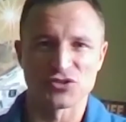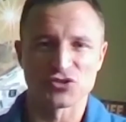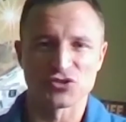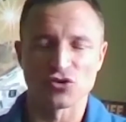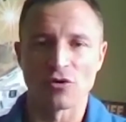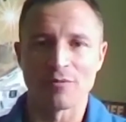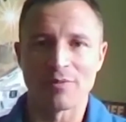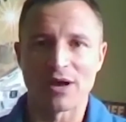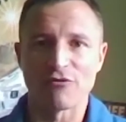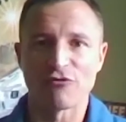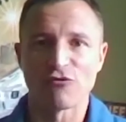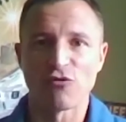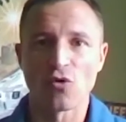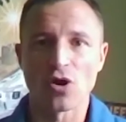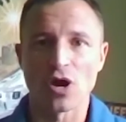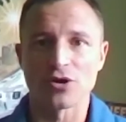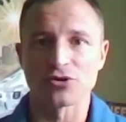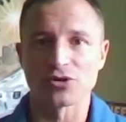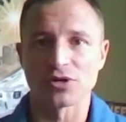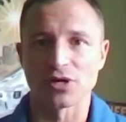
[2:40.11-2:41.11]
so about
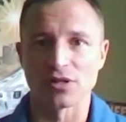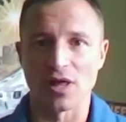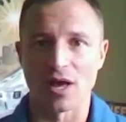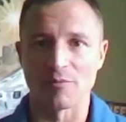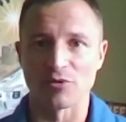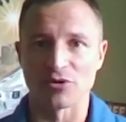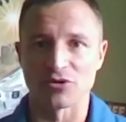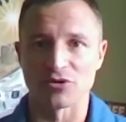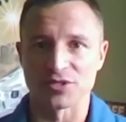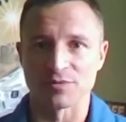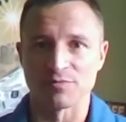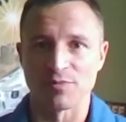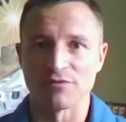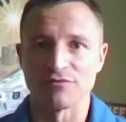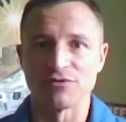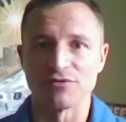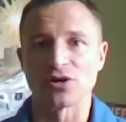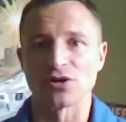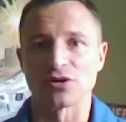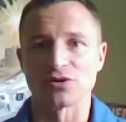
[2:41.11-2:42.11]
400 kilometers
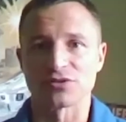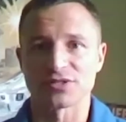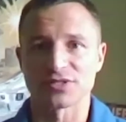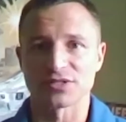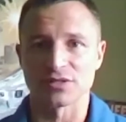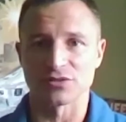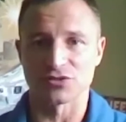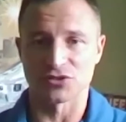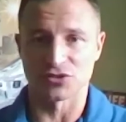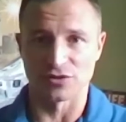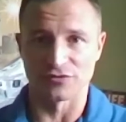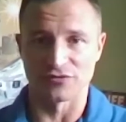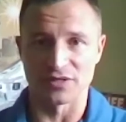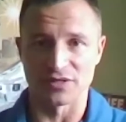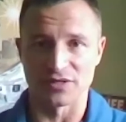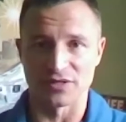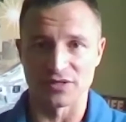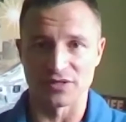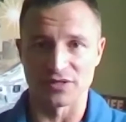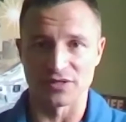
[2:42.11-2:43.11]
above the Earth's
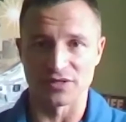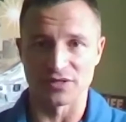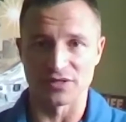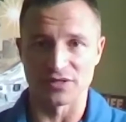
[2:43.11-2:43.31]
surface.